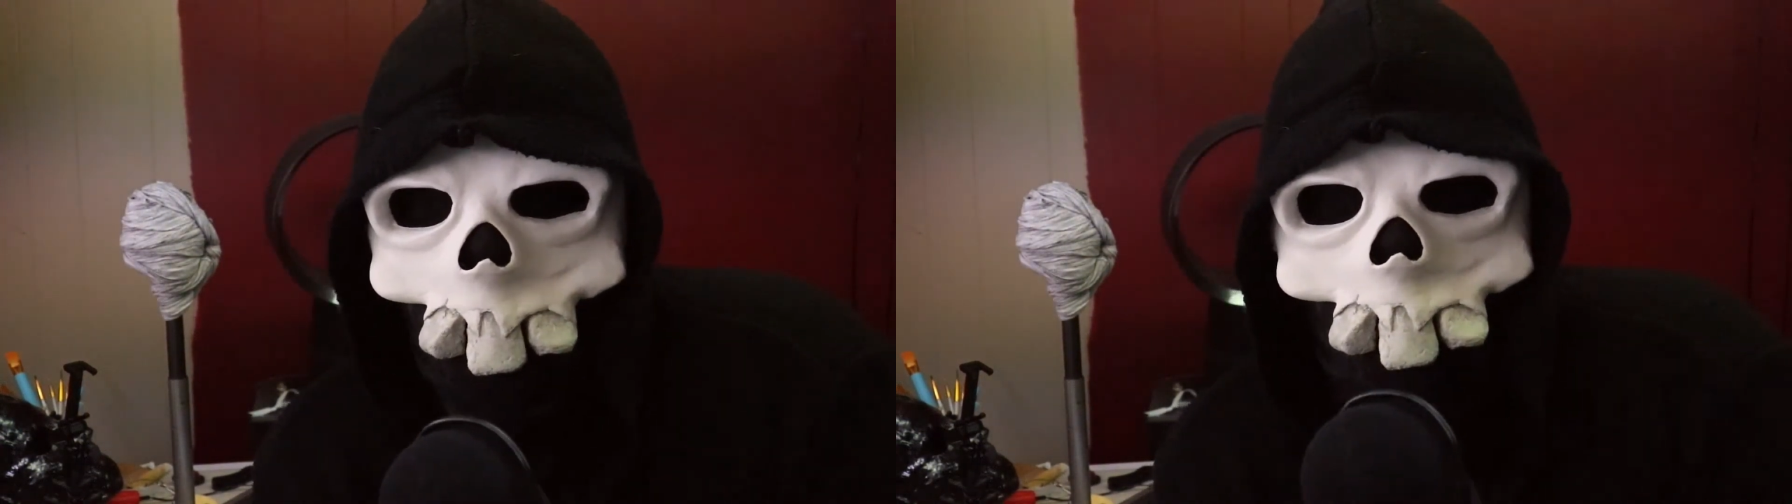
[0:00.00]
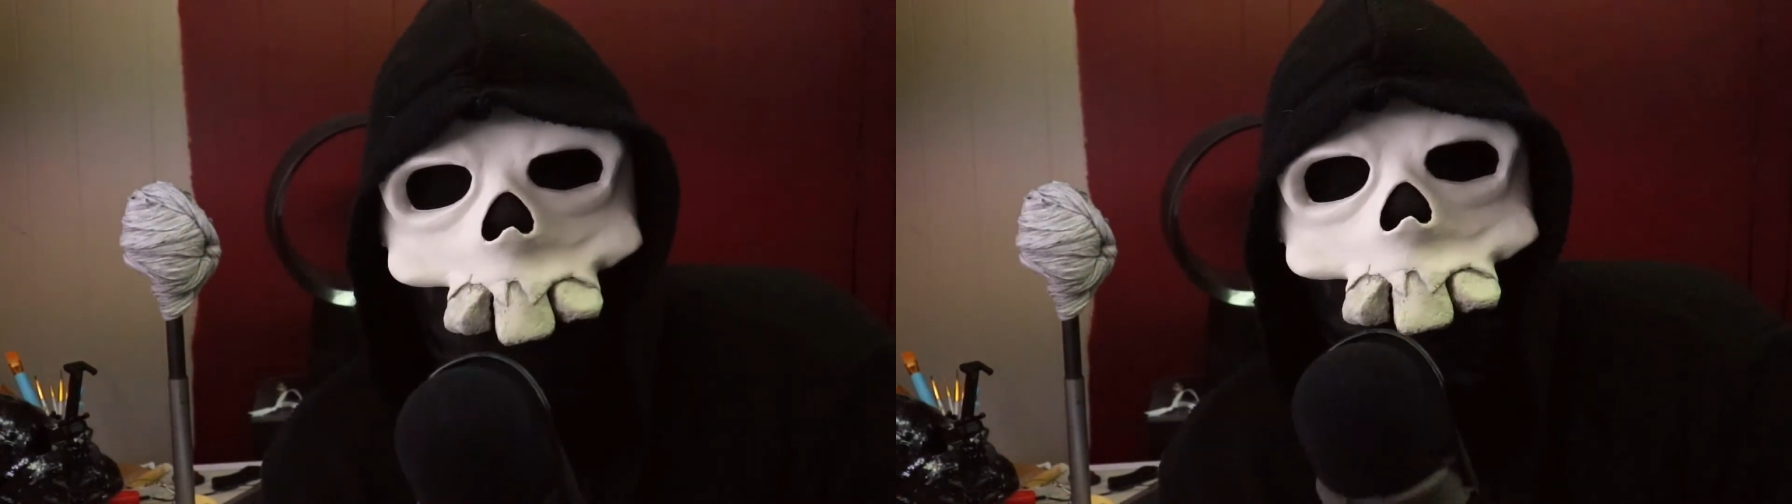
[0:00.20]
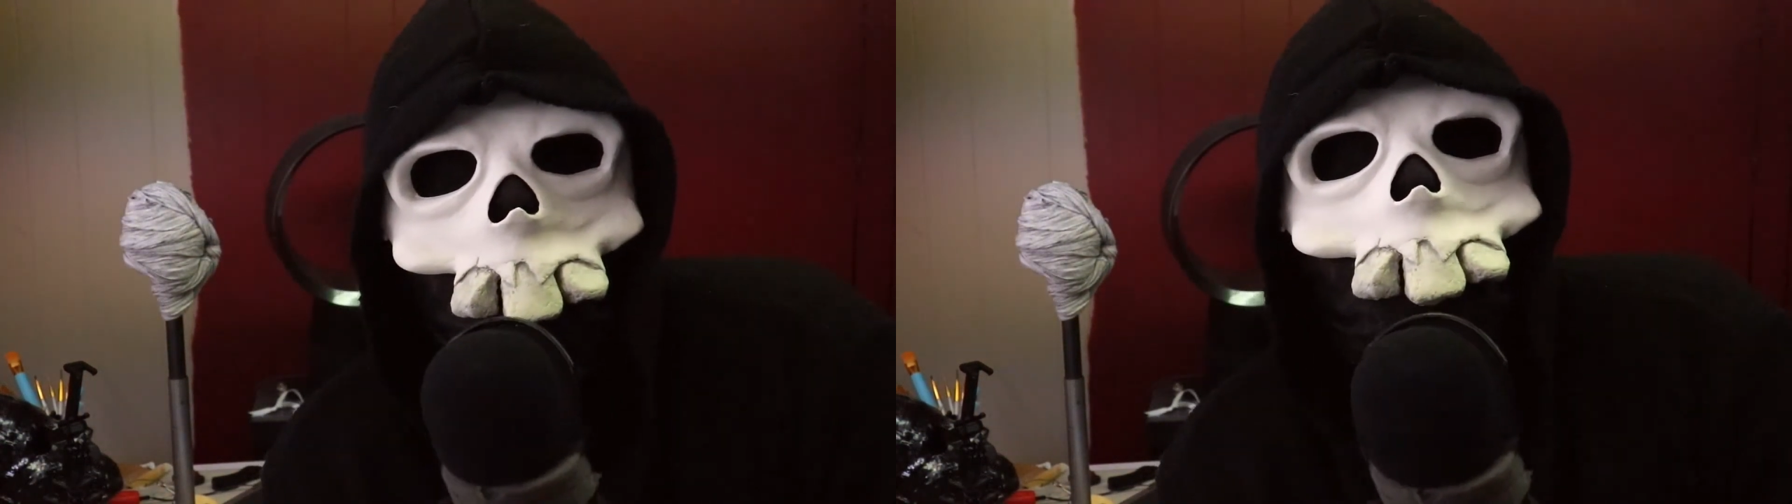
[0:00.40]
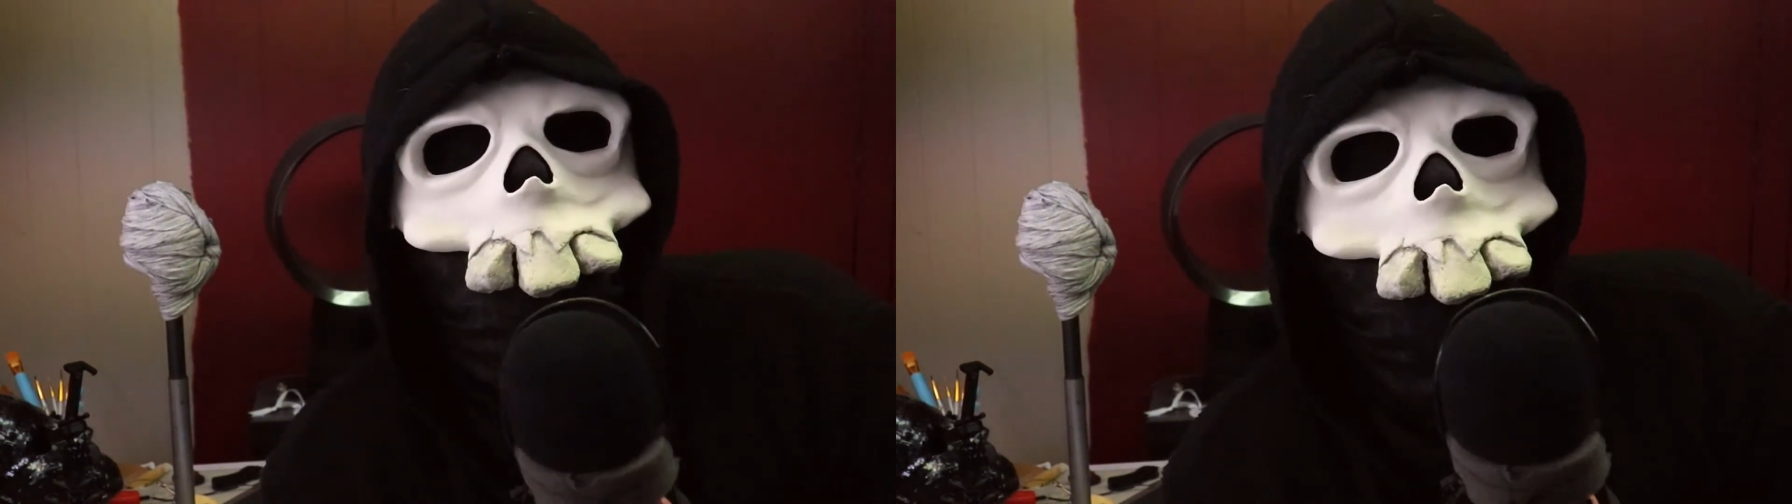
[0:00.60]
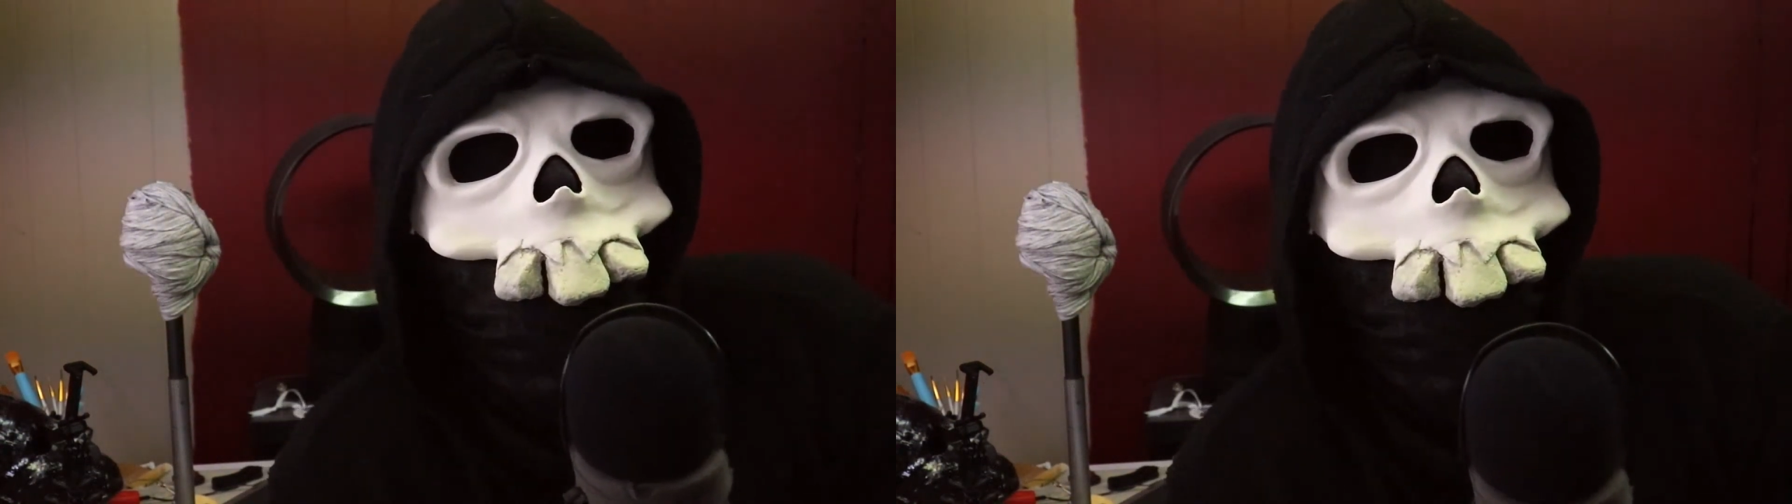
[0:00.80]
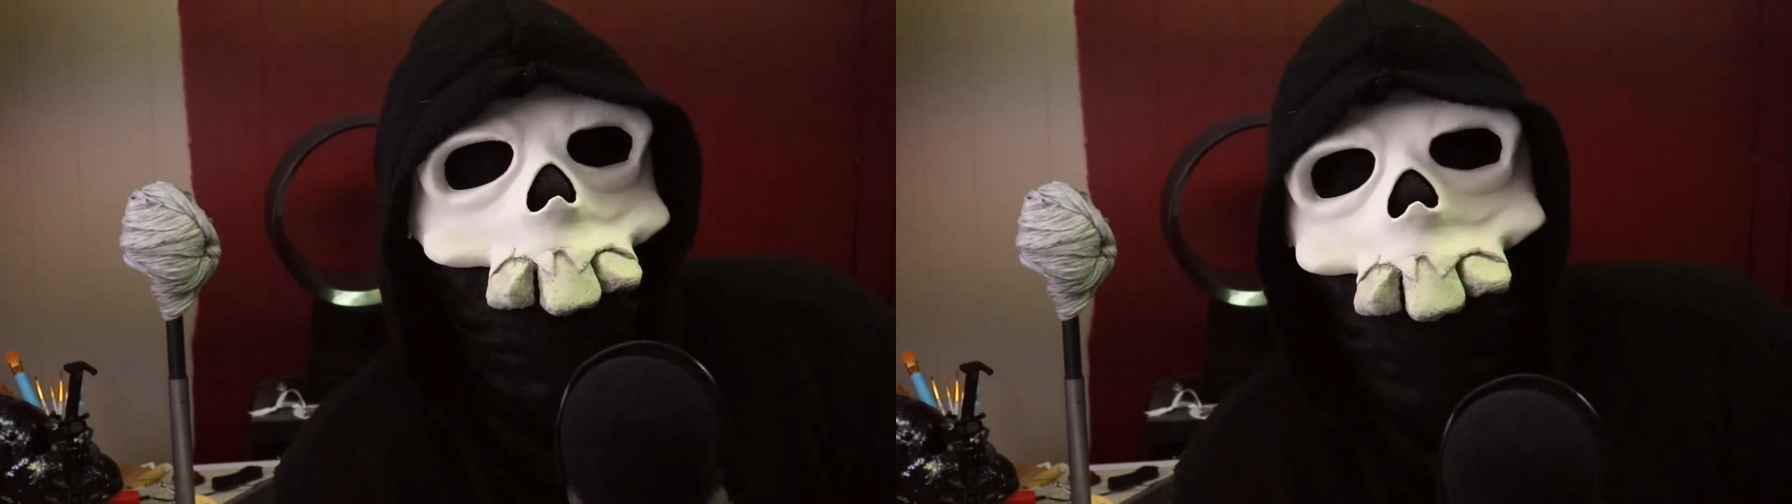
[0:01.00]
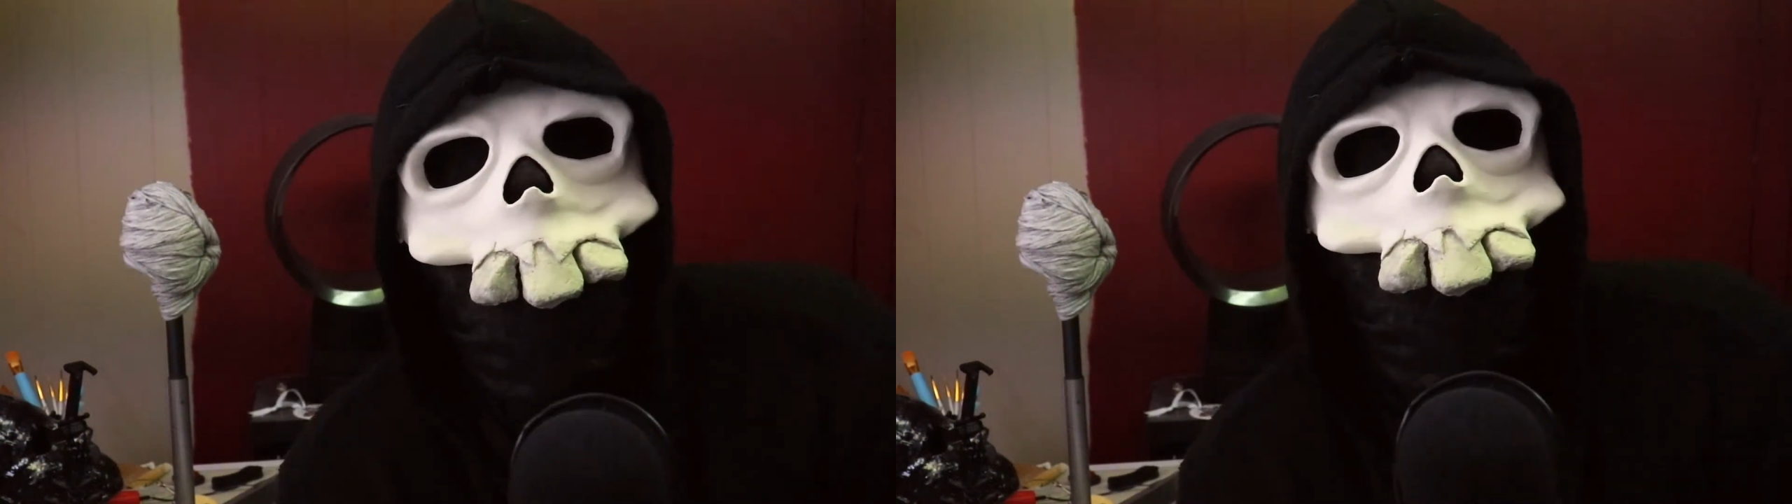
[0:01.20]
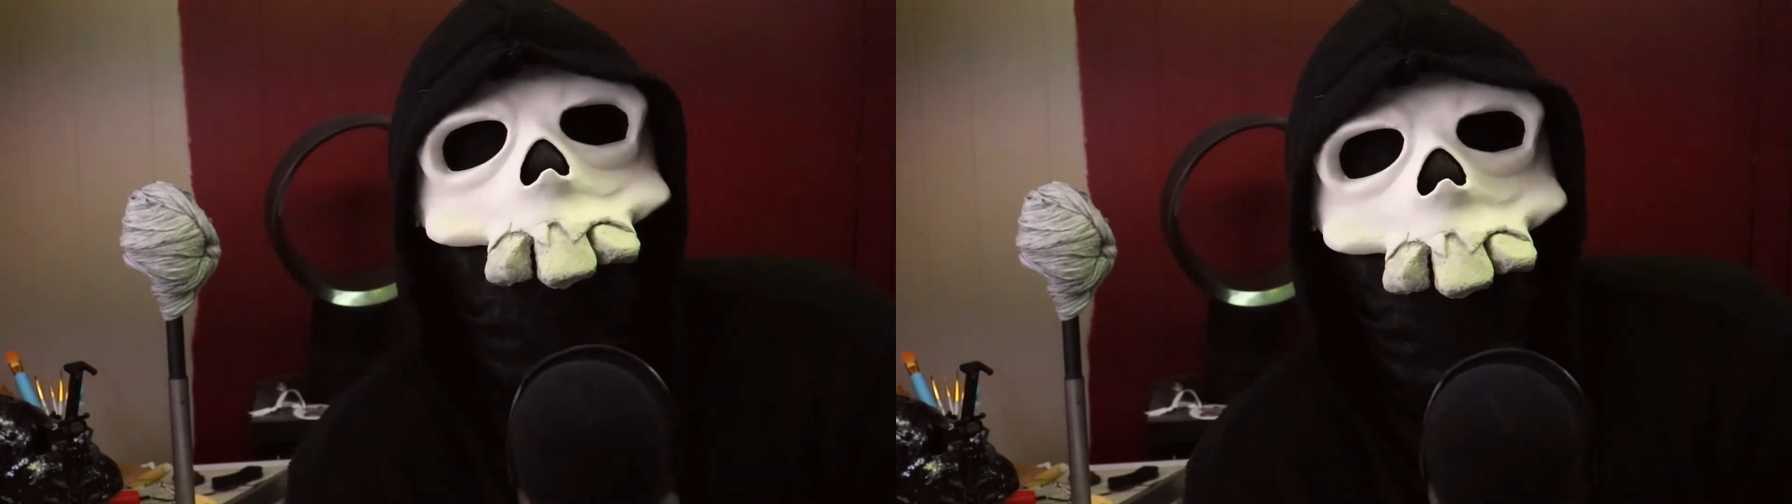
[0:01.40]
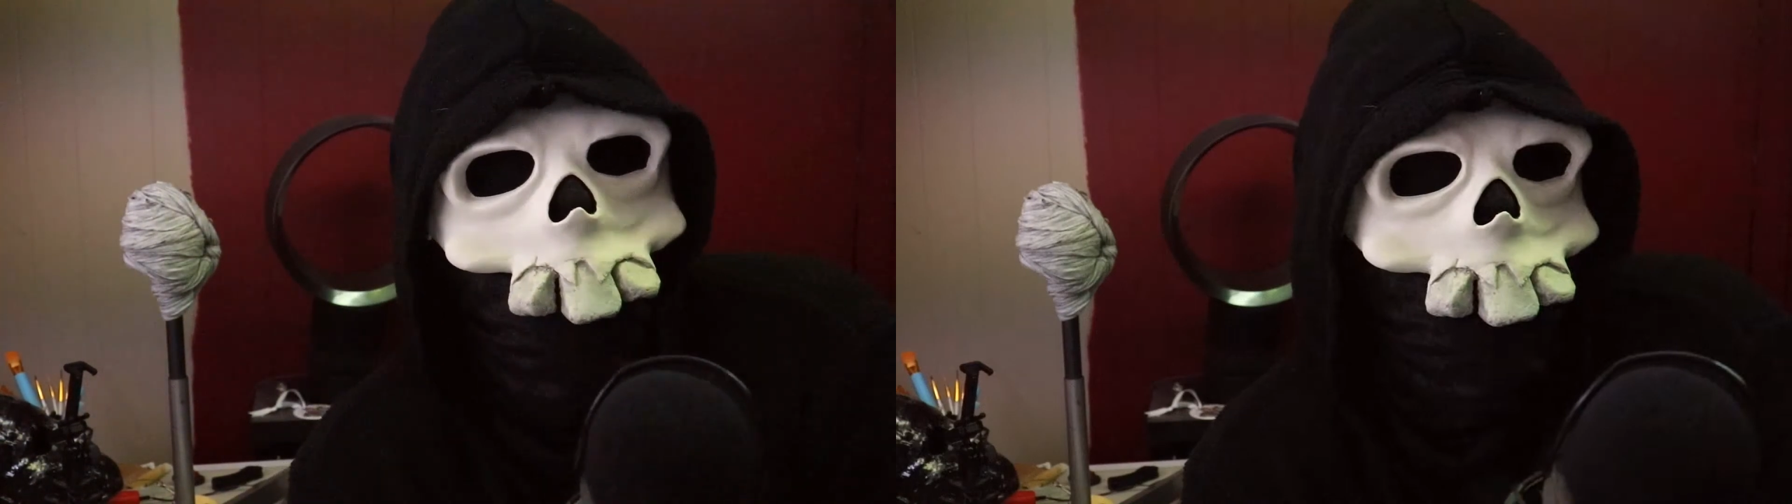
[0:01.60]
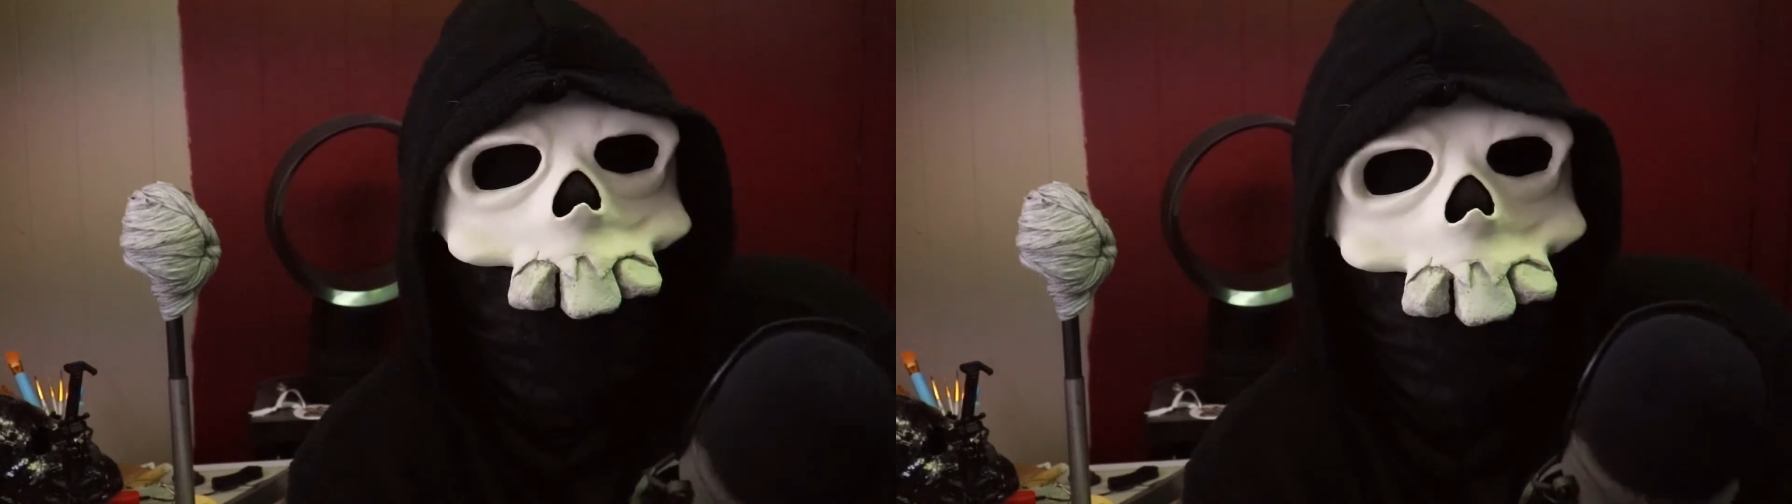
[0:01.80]
I kind of want to do Deku's
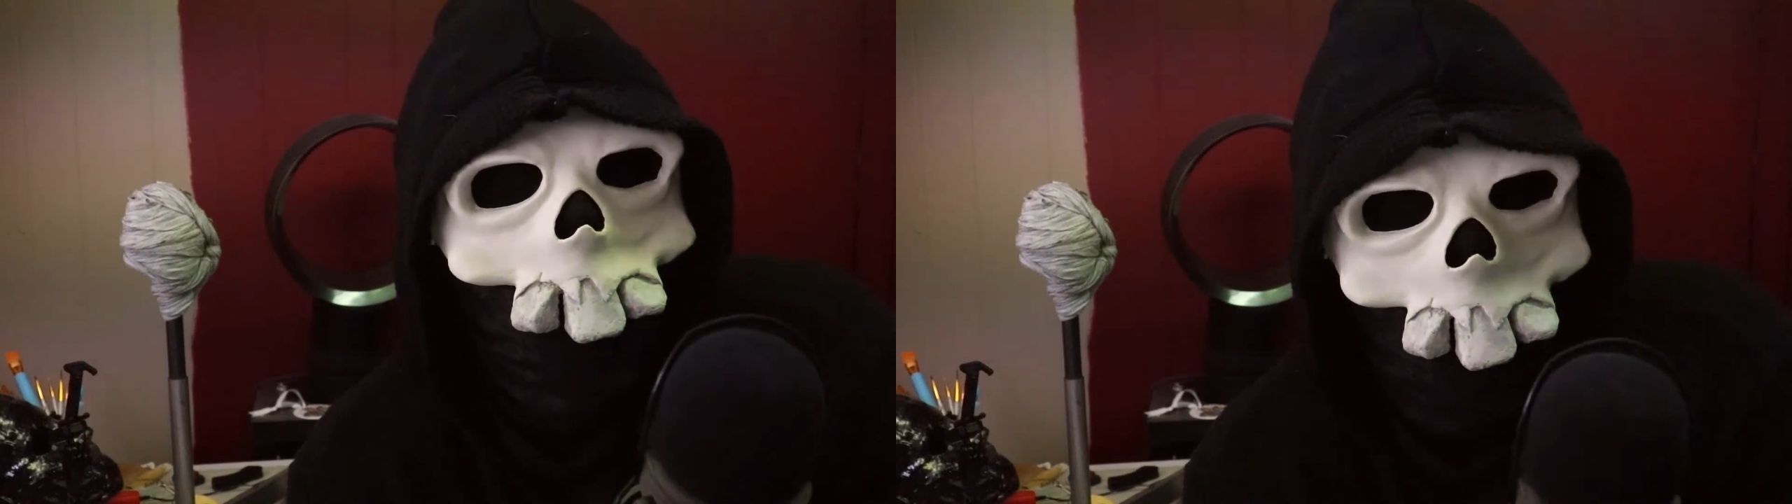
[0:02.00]
from My Hero